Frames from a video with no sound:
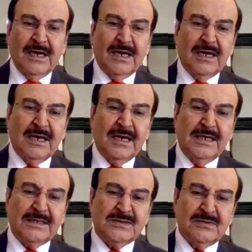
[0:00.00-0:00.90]

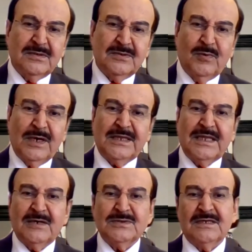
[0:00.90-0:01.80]
It is
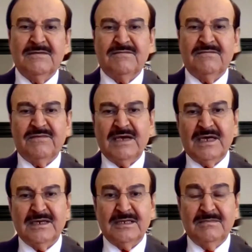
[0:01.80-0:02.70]

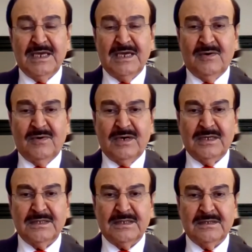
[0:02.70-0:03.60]
1,500
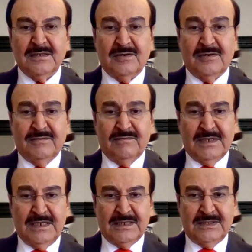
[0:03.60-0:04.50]
megawatt
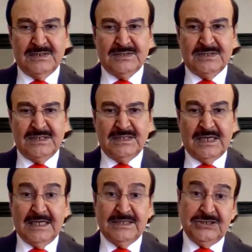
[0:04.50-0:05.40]
of electricity
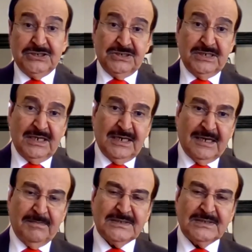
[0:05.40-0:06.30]
additional
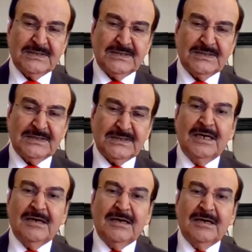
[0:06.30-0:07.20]
capacity,
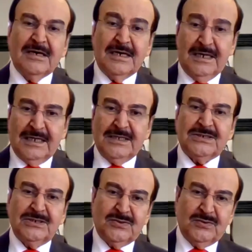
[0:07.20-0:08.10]
in
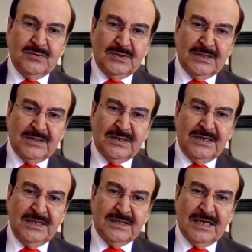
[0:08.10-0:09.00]
addition to the
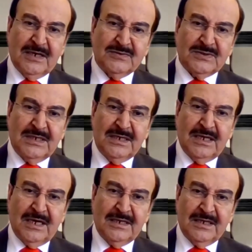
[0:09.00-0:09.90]

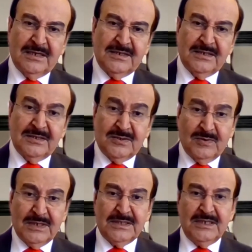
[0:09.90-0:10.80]

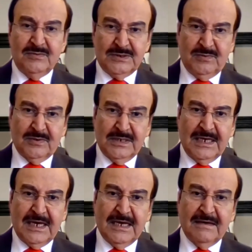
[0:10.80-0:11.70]
3,920 which we
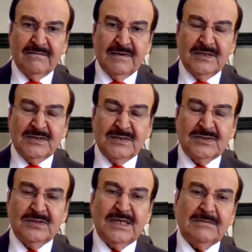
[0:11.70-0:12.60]
already have.
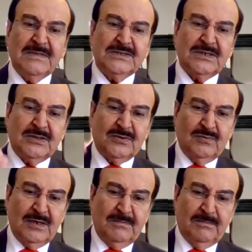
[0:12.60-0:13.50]
So that means
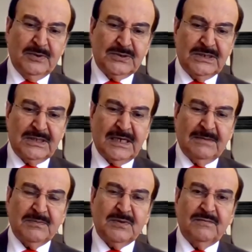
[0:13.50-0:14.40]
it will push
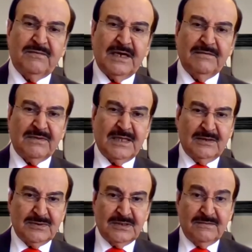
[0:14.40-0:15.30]
it up to
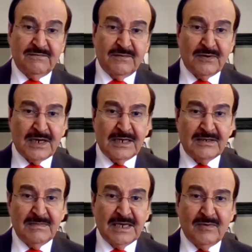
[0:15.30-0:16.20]
5,400
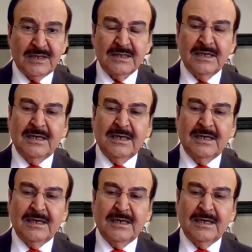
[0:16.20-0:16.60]
megawatts.